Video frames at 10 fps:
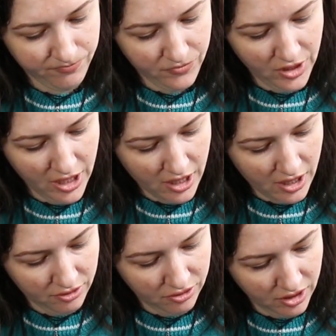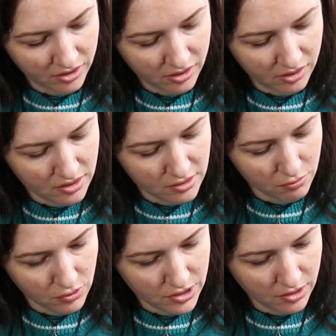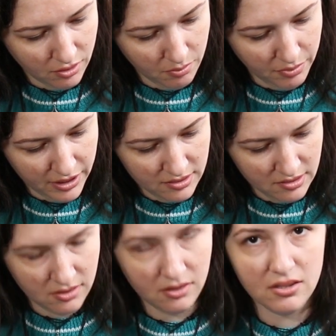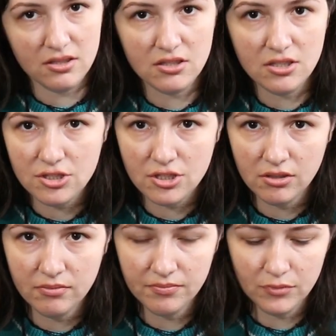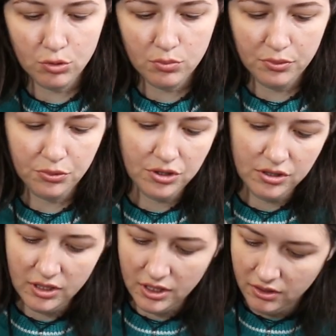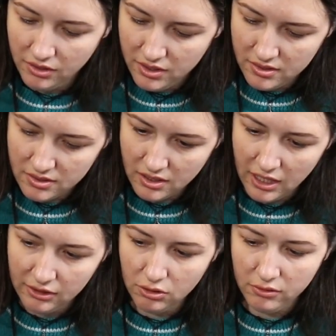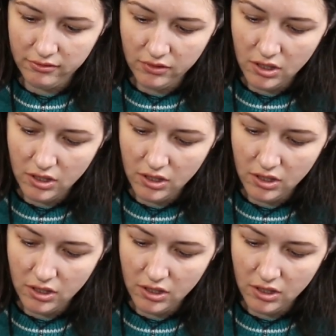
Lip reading: yeah, I think that this wasn't the best decision to put it in this kind of